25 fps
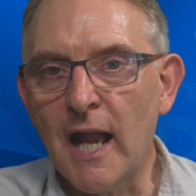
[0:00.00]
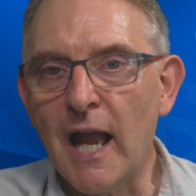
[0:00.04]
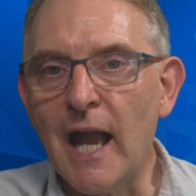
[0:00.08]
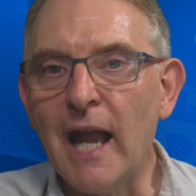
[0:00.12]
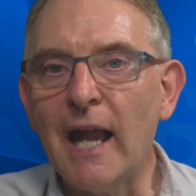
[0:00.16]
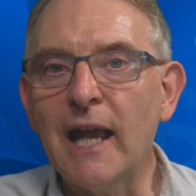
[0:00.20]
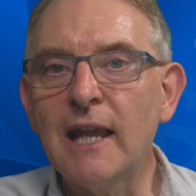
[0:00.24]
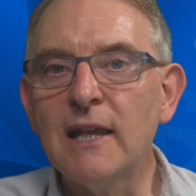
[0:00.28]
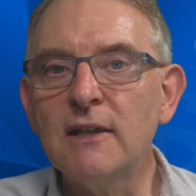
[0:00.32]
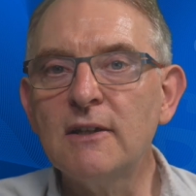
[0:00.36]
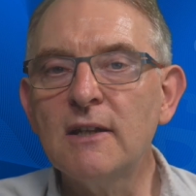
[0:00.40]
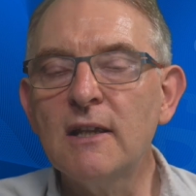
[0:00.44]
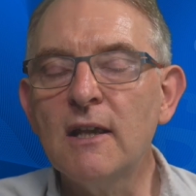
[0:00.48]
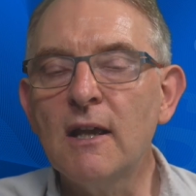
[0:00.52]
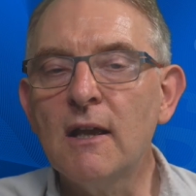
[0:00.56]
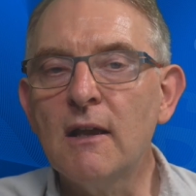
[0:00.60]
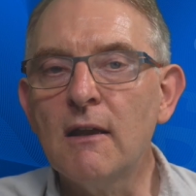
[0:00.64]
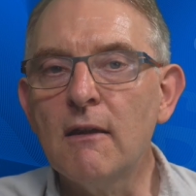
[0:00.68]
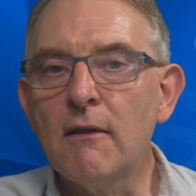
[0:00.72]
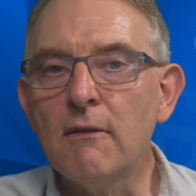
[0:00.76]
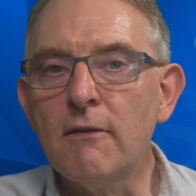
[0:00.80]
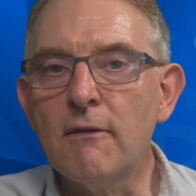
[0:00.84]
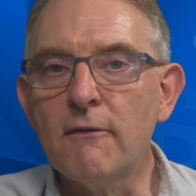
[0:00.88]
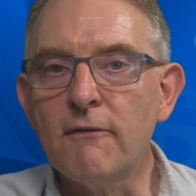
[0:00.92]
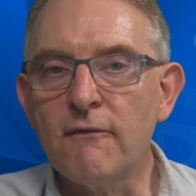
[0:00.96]
and
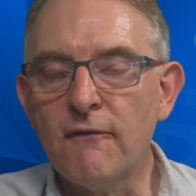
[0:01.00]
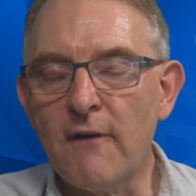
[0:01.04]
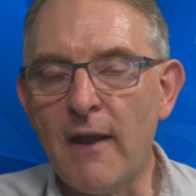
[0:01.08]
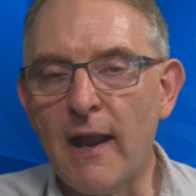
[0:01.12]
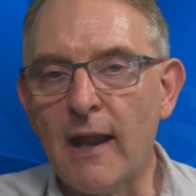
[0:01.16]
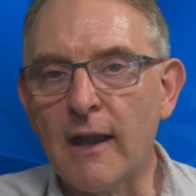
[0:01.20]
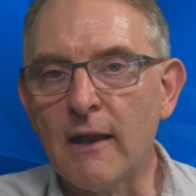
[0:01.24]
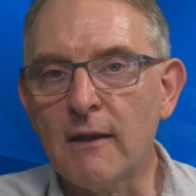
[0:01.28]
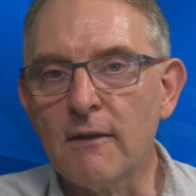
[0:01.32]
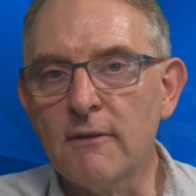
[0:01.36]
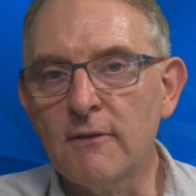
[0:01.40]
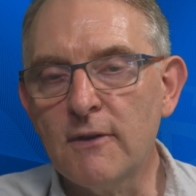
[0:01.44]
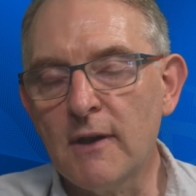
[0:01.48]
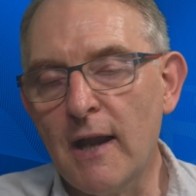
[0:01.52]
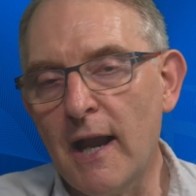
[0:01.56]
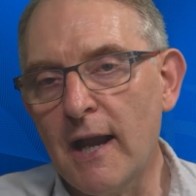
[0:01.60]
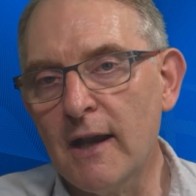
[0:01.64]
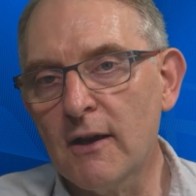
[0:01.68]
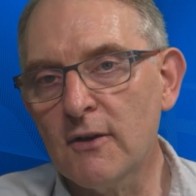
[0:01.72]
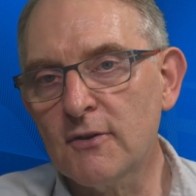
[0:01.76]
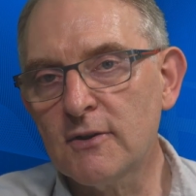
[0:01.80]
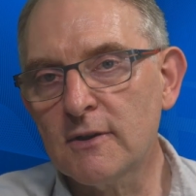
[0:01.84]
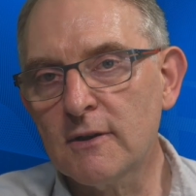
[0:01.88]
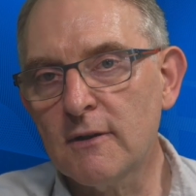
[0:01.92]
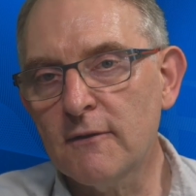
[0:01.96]
the fact that
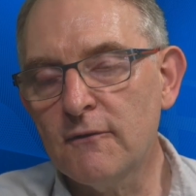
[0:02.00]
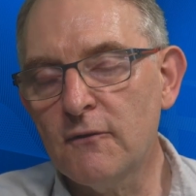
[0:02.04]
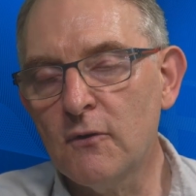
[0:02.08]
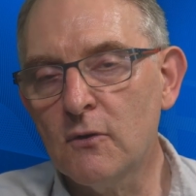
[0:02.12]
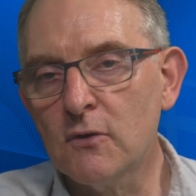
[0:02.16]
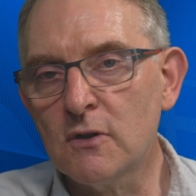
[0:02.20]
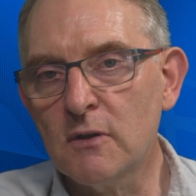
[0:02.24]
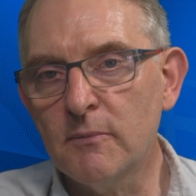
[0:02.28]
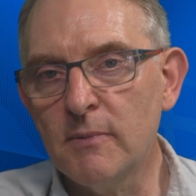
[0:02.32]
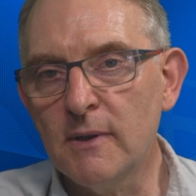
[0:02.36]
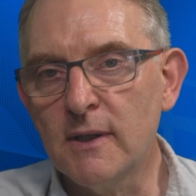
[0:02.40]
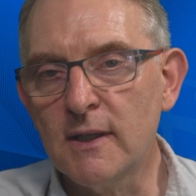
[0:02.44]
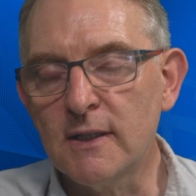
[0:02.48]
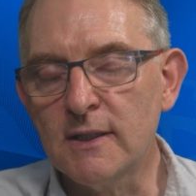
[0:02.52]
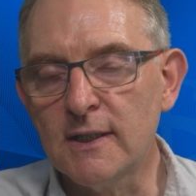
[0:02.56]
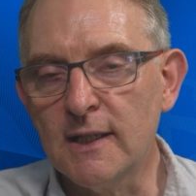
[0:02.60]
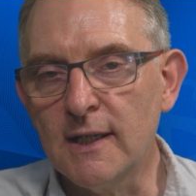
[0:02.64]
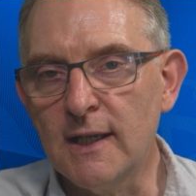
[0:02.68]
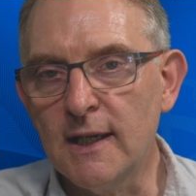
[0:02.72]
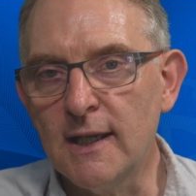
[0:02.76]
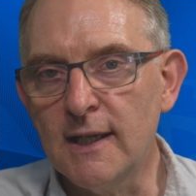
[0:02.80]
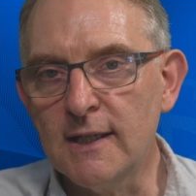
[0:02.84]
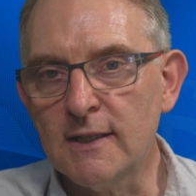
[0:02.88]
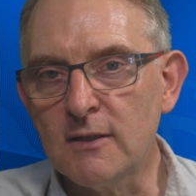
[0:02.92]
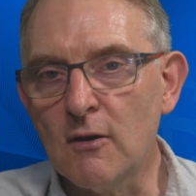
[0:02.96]
housing
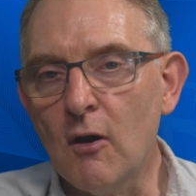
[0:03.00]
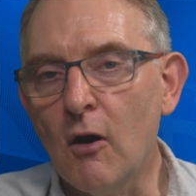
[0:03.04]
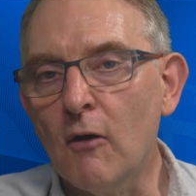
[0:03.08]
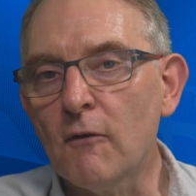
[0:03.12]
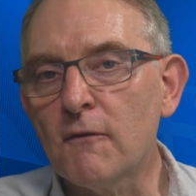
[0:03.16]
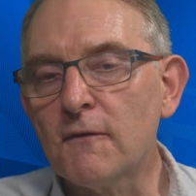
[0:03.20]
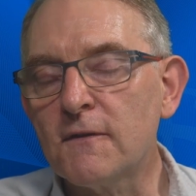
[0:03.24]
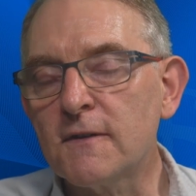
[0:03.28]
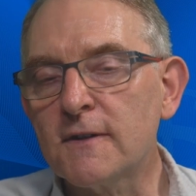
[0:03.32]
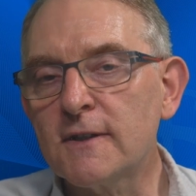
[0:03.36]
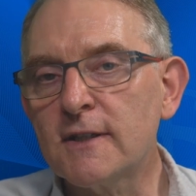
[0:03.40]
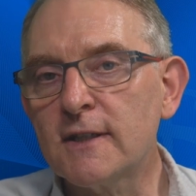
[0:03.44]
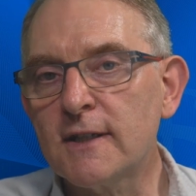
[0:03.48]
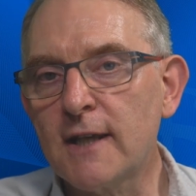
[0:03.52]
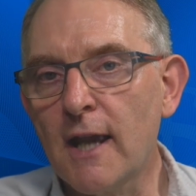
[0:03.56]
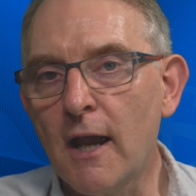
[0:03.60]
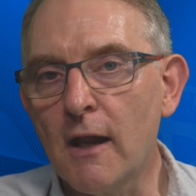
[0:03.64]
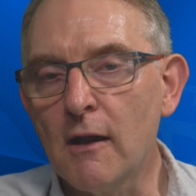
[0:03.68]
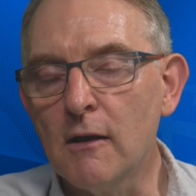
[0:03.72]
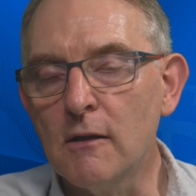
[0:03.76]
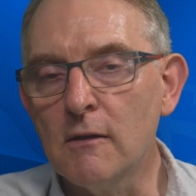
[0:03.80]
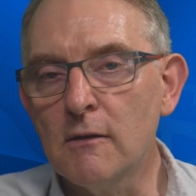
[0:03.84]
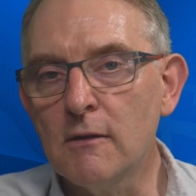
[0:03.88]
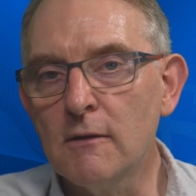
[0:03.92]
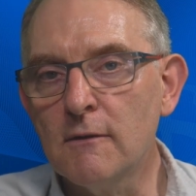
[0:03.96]
affordability is off the
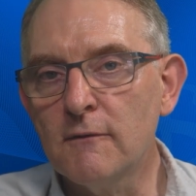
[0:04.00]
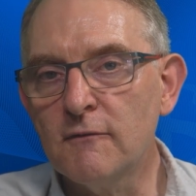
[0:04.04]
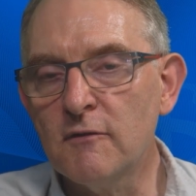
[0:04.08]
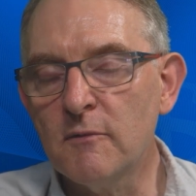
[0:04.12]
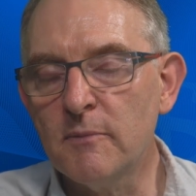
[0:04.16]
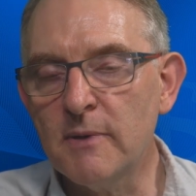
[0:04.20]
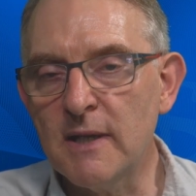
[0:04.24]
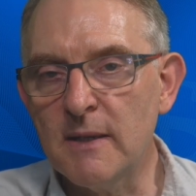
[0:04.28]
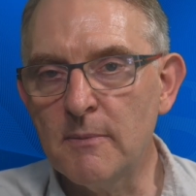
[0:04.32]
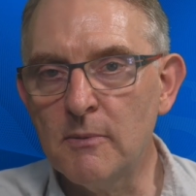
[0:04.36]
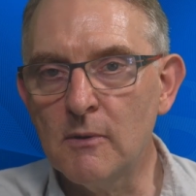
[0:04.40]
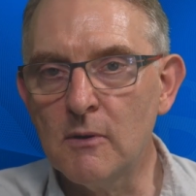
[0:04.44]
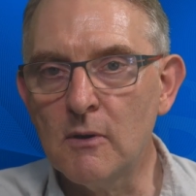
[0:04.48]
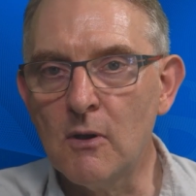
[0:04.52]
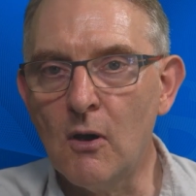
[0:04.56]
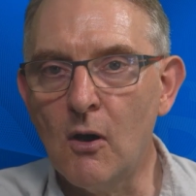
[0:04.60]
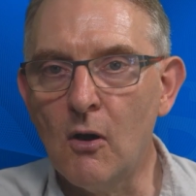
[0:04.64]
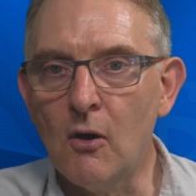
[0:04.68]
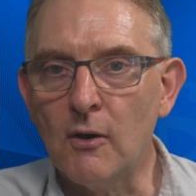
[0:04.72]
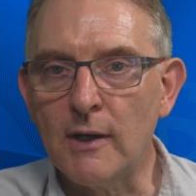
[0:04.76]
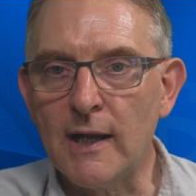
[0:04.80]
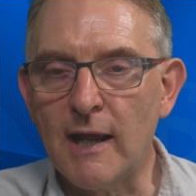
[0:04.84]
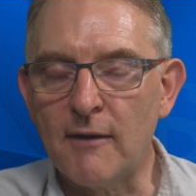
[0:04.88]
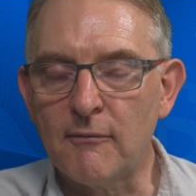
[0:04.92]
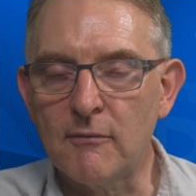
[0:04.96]
scale for people
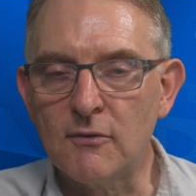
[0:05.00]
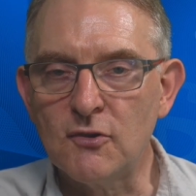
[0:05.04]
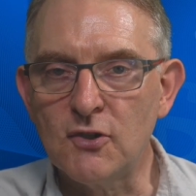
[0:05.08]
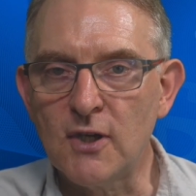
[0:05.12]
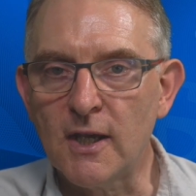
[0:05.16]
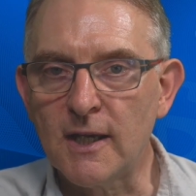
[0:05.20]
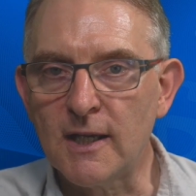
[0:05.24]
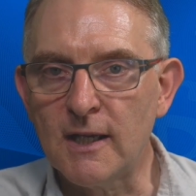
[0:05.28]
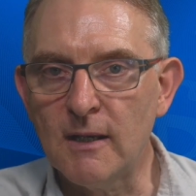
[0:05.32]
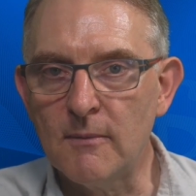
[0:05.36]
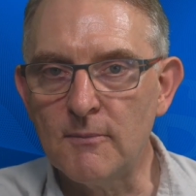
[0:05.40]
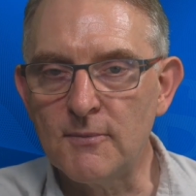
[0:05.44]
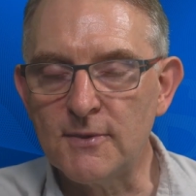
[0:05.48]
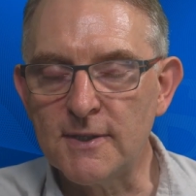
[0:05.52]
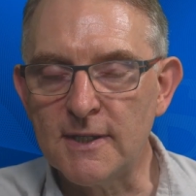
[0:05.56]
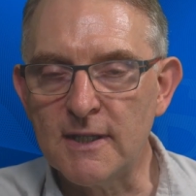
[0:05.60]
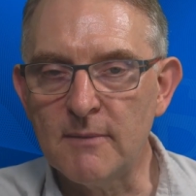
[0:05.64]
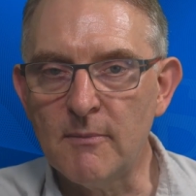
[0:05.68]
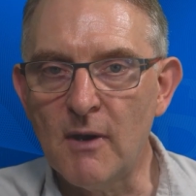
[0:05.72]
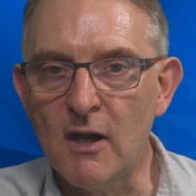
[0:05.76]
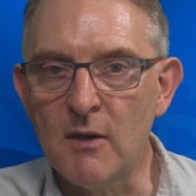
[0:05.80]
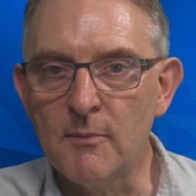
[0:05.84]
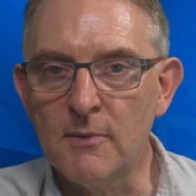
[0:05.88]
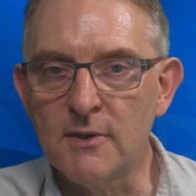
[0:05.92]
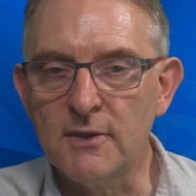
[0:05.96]
on average incomes at the
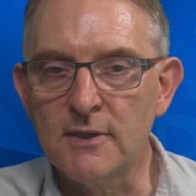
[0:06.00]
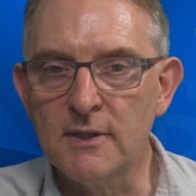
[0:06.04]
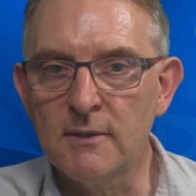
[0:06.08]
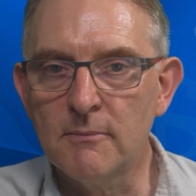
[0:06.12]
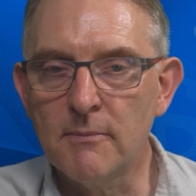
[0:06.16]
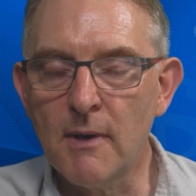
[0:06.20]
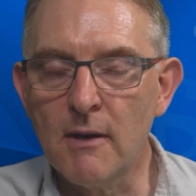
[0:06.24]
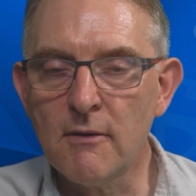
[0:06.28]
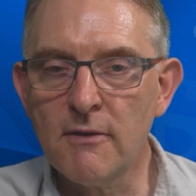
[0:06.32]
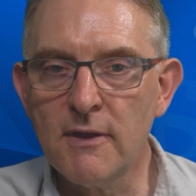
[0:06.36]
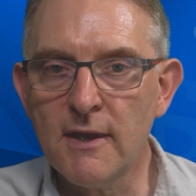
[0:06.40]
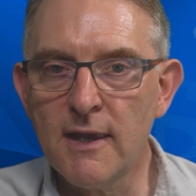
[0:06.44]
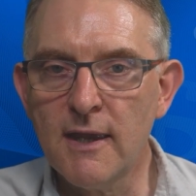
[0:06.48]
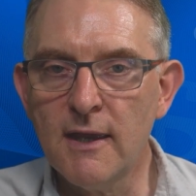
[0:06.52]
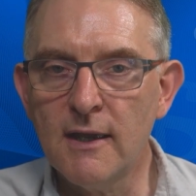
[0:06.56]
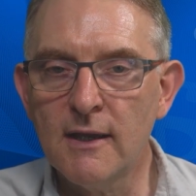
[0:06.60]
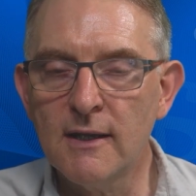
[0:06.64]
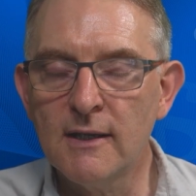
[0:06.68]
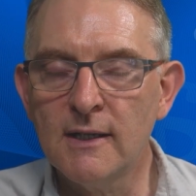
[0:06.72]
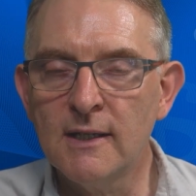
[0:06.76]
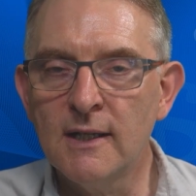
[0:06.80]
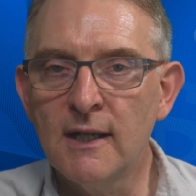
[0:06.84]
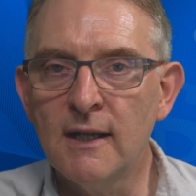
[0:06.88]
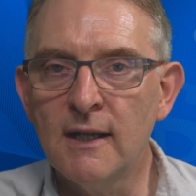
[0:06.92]
moment, both here